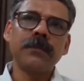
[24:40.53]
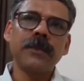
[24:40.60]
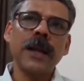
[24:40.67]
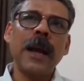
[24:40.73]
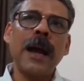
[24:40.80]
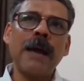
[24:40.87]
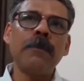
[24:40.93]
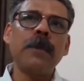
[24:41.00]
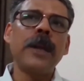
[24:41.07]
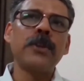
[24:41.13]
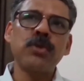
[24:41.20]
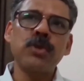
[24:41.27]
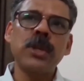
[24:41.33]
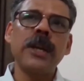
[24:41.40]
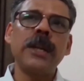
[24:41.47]
I'm
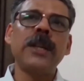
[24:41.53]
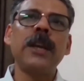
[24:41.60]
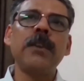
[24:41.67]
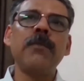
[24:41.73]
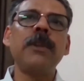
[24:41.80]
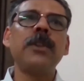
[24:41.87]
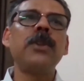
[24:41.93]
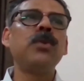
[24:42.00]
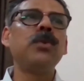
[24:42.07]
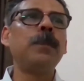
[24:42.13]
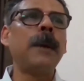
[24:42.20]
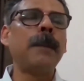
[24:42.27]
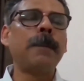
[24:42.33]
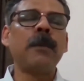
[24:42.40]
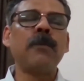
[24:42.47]
associated with you
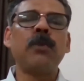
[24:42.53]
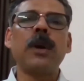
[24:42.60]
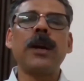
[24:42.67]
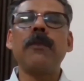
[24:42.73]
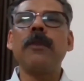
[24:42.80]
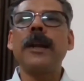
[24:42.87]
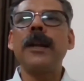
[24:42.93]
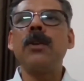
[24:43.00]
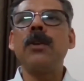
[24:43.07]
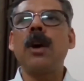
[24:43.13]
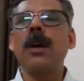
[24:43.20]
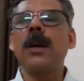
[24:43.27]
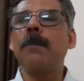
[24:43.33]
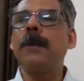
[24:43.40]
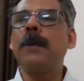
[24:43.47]
people for a very
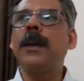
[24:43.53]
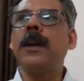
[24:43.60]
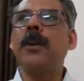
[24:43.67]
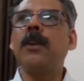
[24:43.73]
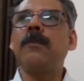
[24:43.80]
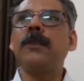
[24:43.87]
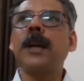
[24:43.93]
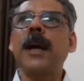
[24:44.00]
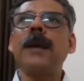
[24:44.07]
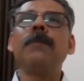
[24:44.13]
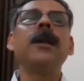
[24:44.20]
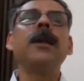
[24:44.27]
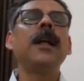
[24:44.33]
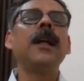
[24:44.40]
longer period of time.